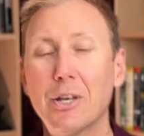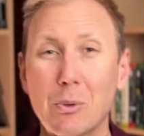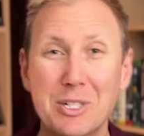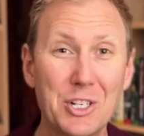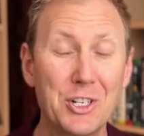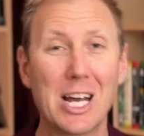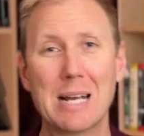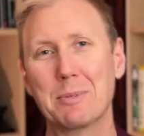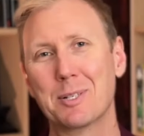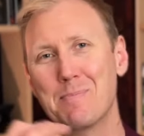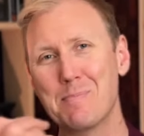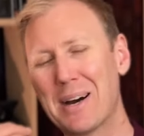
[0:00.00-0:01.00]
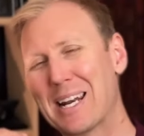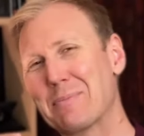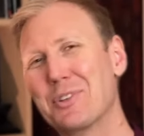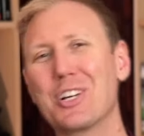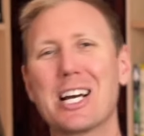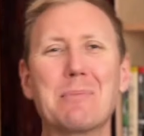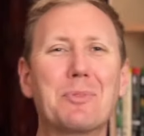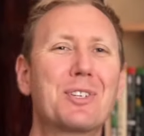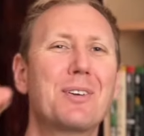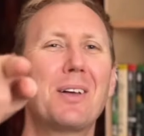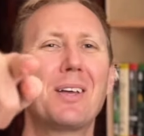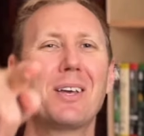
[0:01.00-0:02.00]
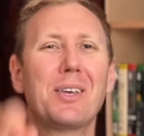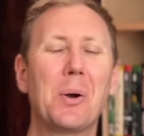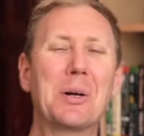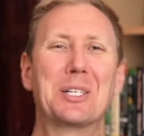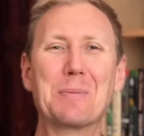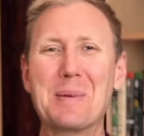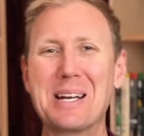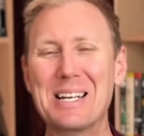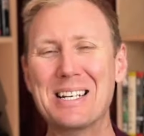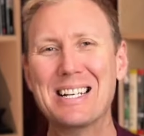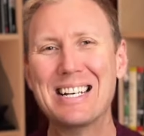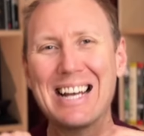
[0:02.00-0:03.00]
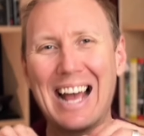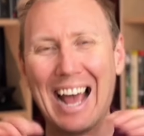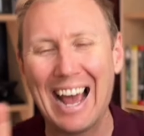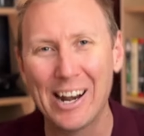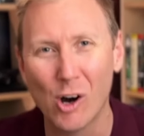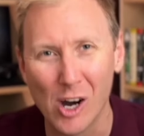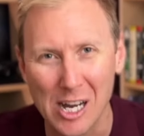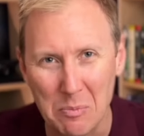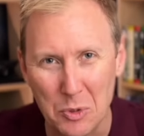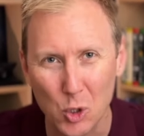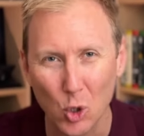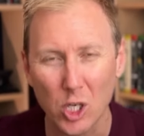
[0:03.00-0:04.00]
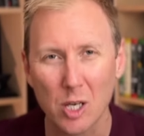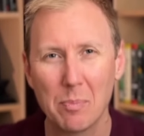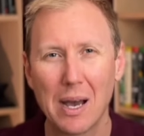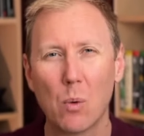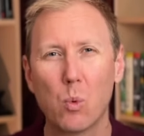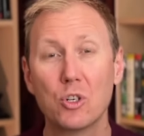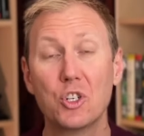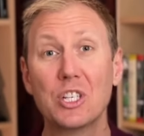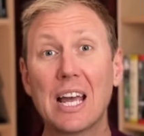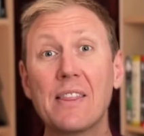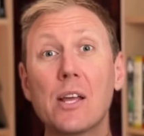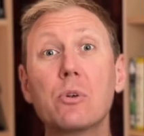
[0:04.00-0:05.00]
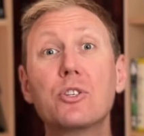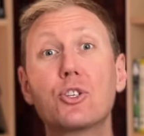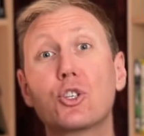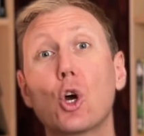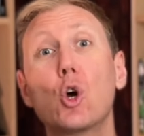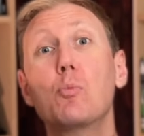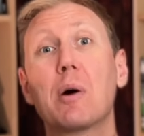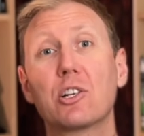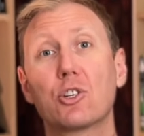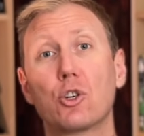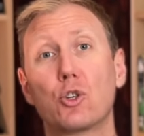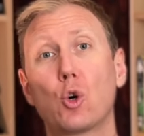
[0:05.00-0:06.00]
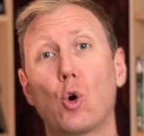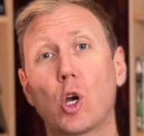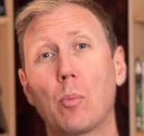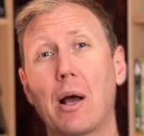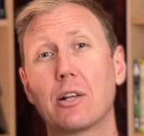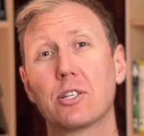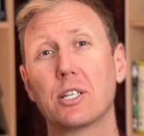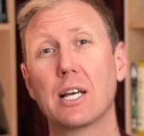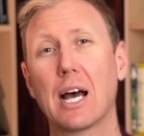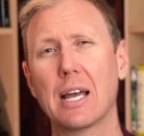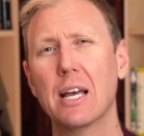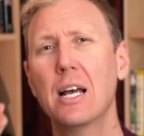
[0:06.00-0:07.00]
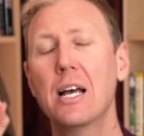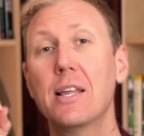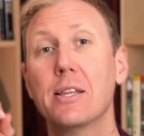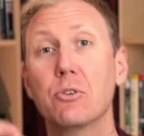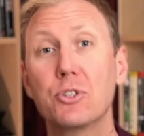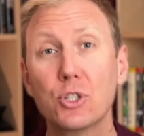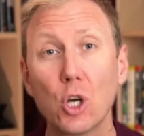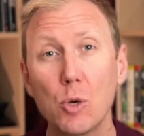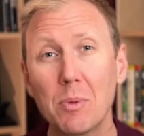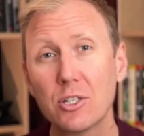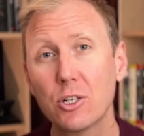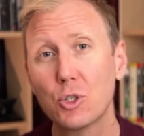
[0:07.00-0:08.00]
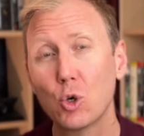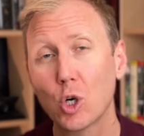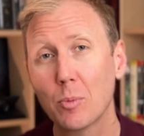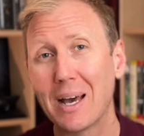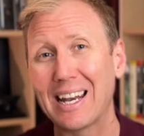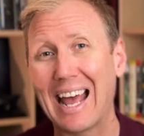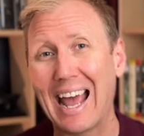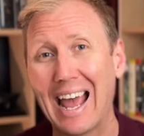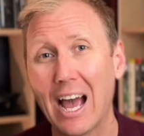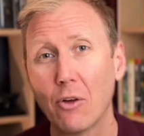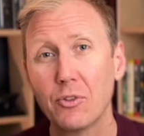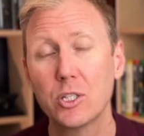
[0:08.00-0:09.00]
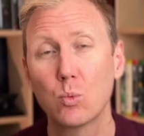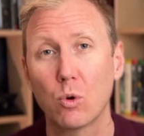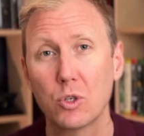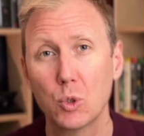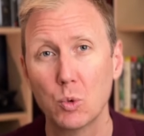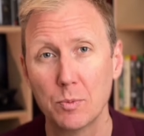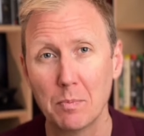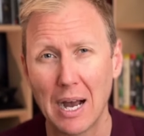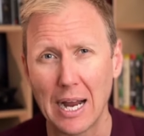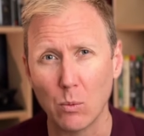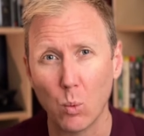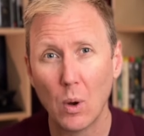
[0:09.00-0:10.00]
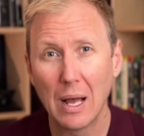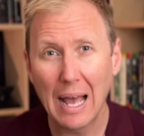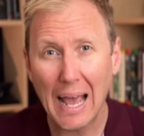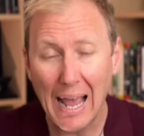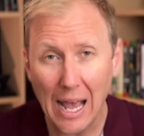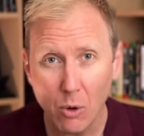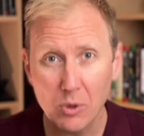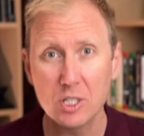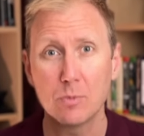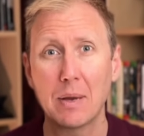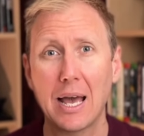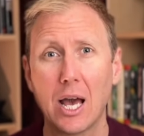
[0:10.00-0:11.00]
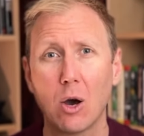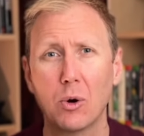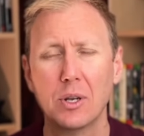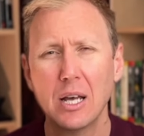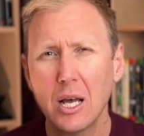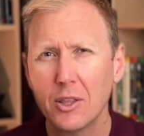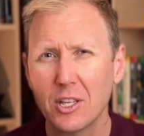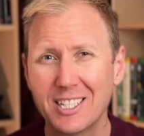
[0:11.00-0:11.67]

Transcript: you're watching James. My name's James. You're watching me. And I am talking about watches, and there is so much to talk about today. There is so much to talk about how this watch was made, how it is powered, the